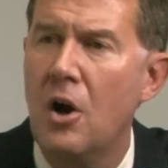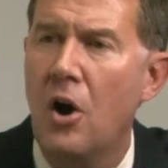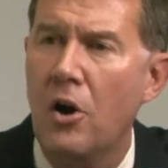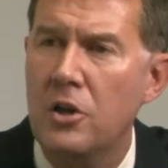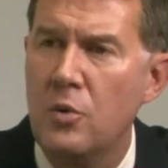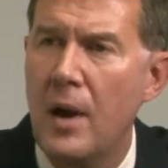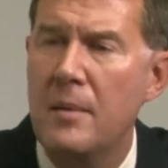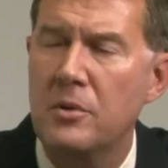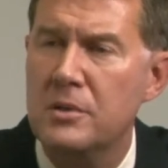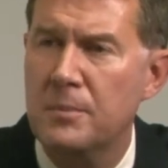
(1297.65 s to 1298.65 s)
are you
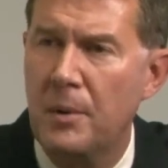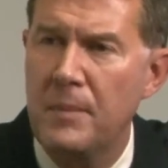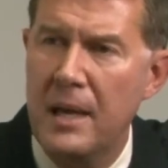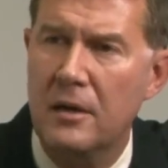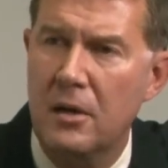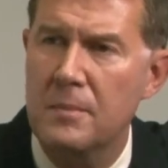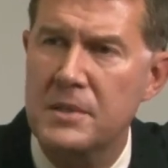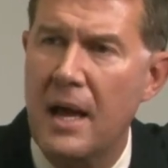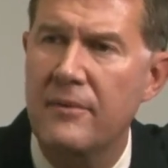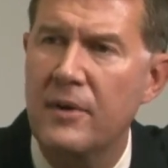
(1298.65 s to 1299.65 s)
able to permit
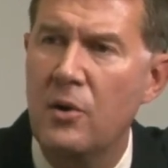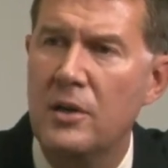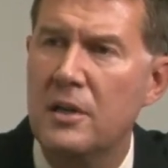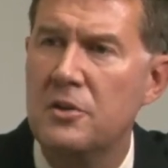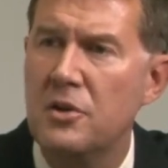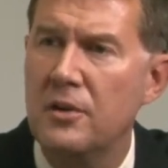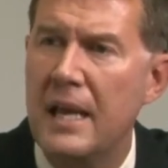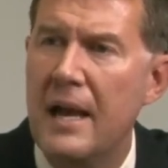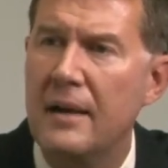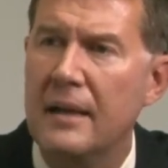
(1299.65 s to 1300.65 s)
curbside voting in your
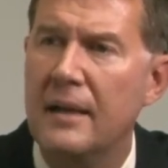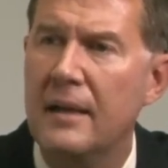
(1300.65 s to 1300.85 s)
county?